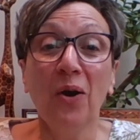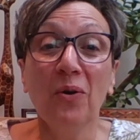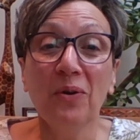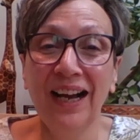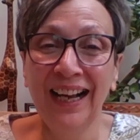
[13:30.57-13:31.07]

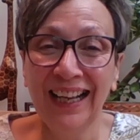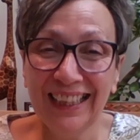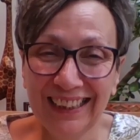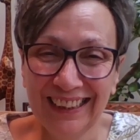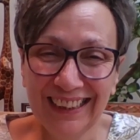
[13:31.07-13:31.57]

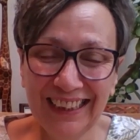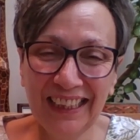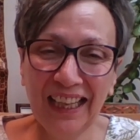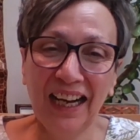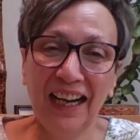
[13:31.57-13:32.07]
Well,
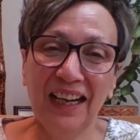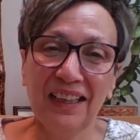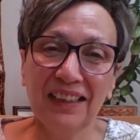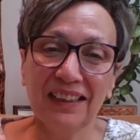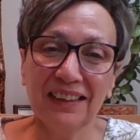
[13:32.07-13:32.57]

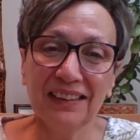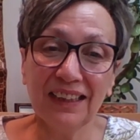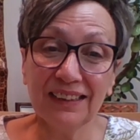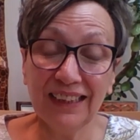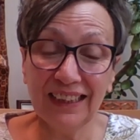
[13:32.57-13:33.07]

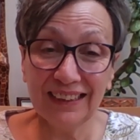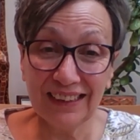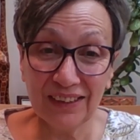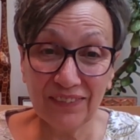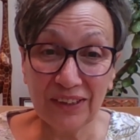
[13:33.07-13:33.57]
that's the end of
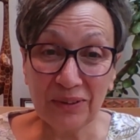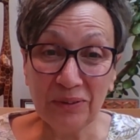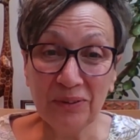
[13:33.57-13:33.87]
this video.